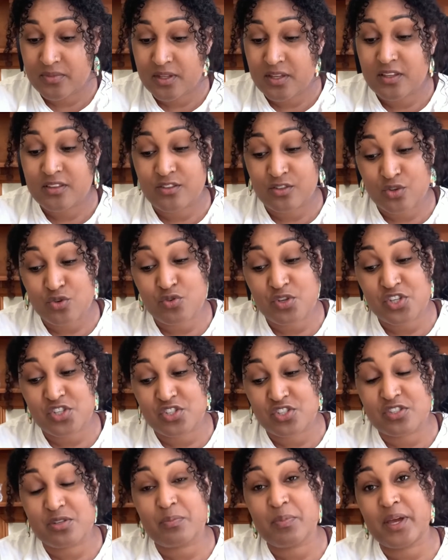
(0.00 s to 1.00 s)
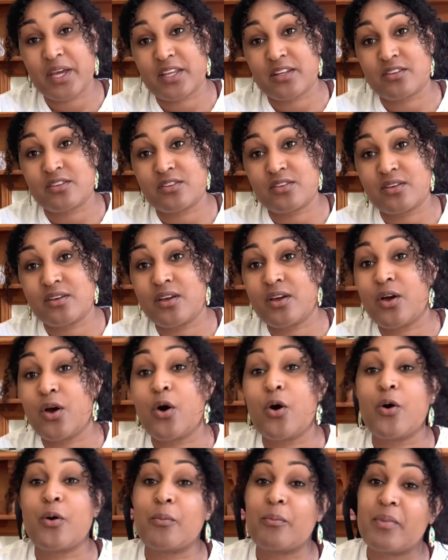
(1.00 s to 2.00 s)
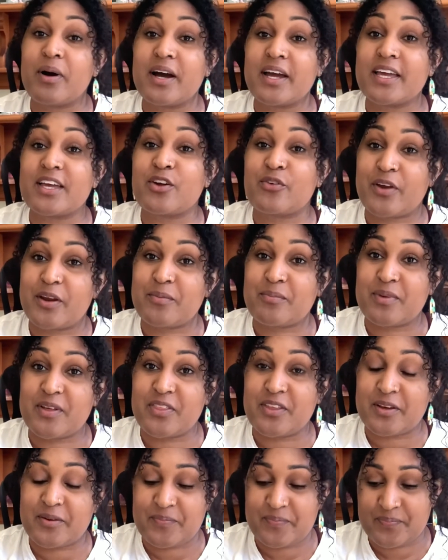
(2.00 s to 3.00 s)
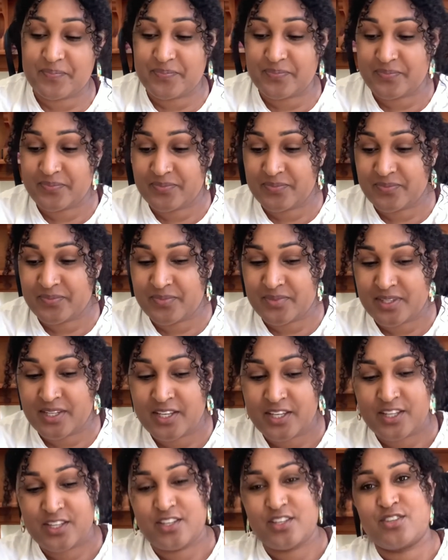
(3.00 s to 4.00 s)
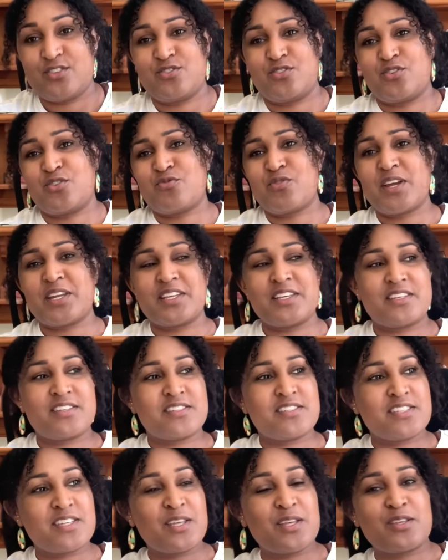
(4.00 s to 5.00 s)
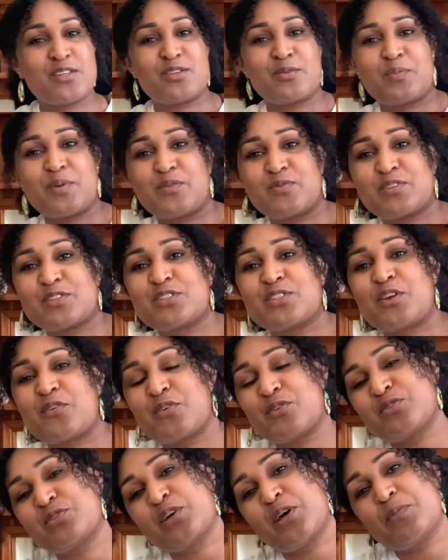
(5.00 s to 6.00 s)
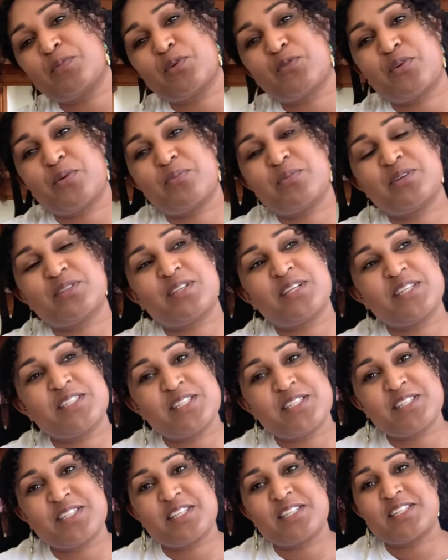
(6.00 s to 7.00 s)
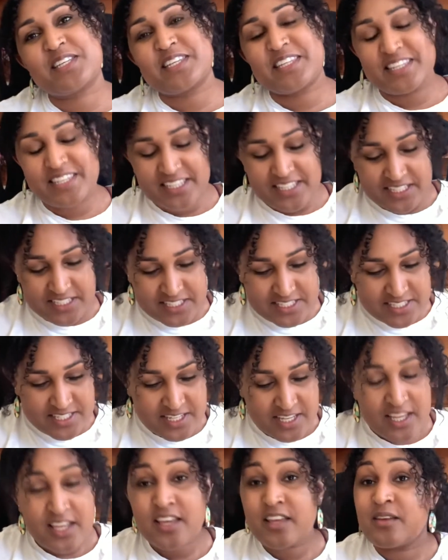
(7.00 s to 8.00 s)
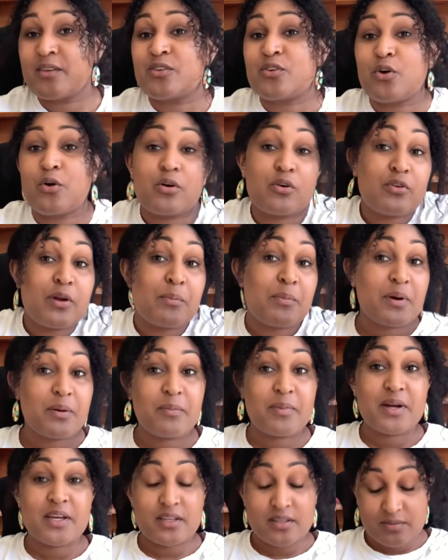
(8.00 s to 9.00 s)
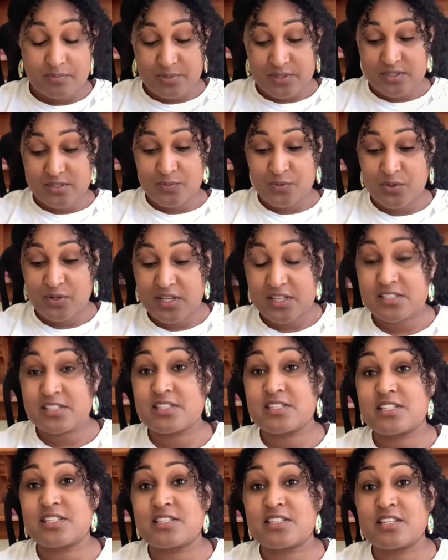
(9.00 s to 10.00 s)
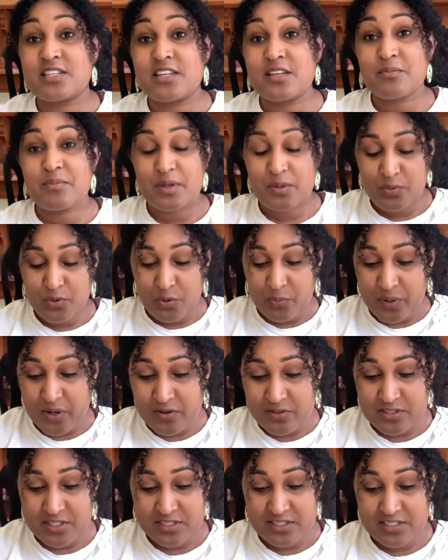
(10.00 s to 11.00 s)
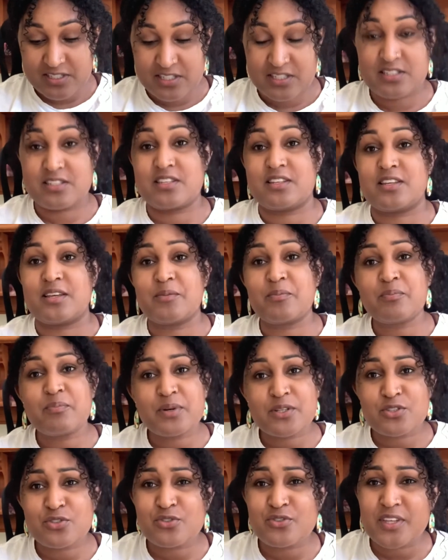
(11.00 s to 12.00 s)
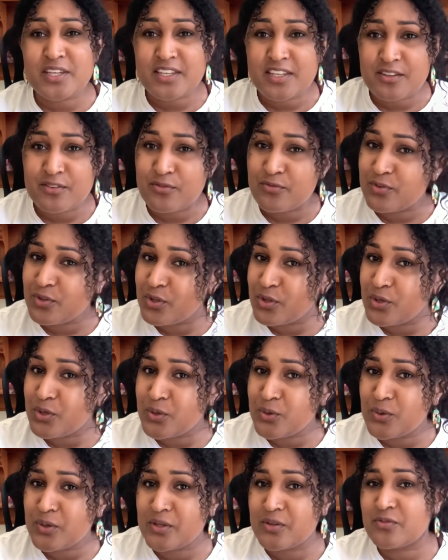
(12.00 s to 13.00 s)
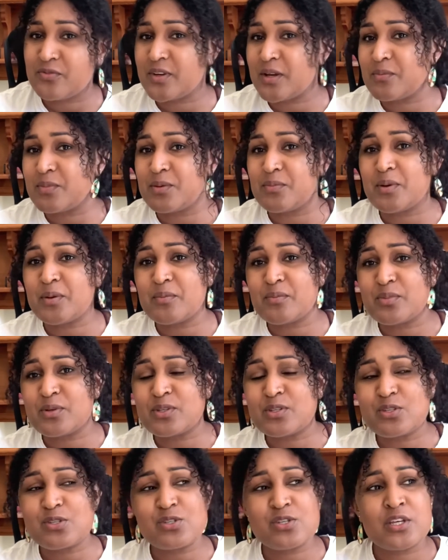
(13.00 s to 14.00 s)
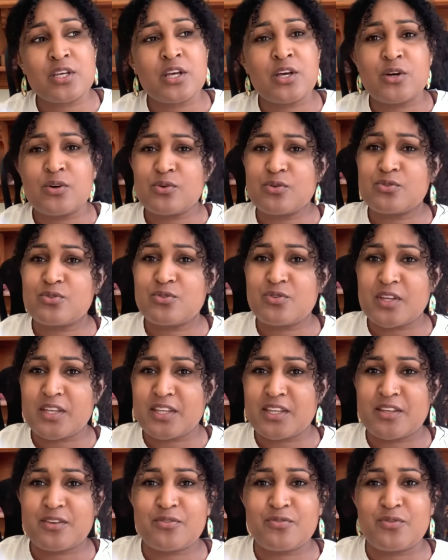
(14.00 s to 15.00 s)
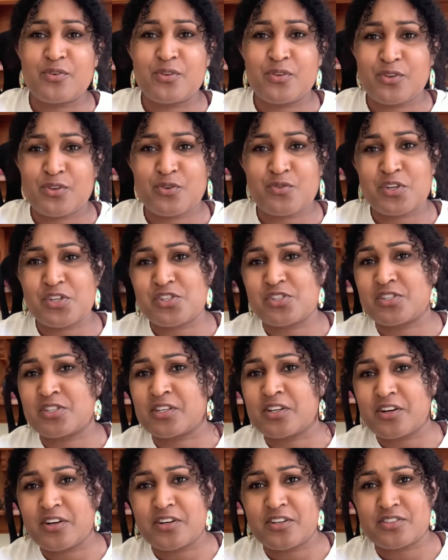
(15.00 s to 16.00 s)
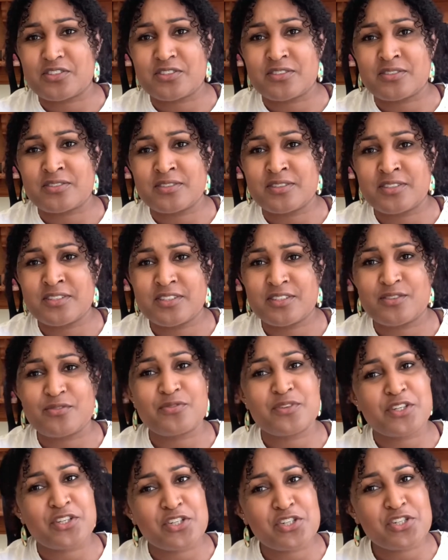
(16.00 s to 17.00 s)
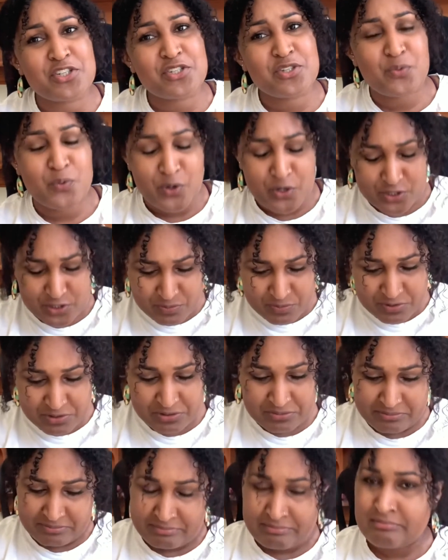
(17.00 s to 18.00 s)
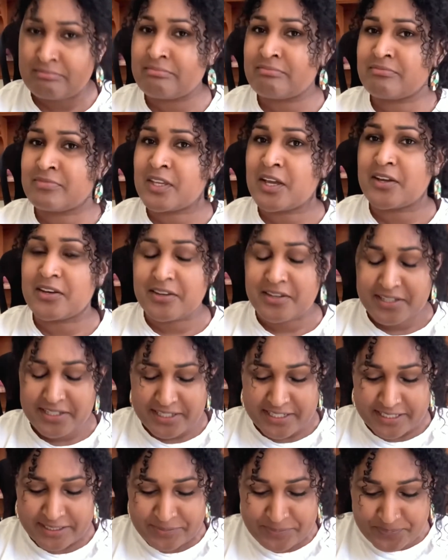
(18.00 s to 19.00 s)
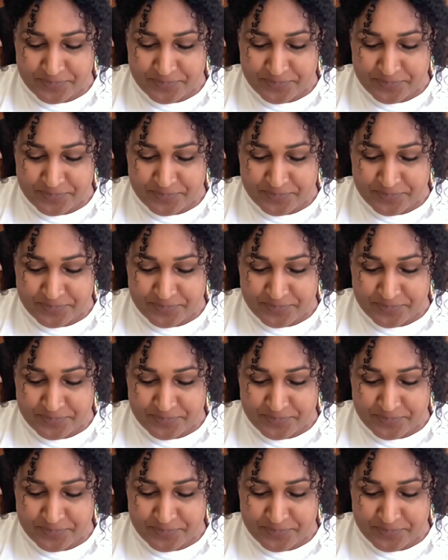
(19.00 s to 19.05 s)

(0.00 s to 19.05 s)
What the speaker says: The creatures depend on my grandmother. So grannies, it's a bit of a stereotype that grandmas like to sit and knit. Your grandma might be someone who likes to sit and knit. Maybe your parents like to sit and knit. But do they knit for you and family members? Or do they knit for the creatures in the garden, the fish, the wasps? Unlikely.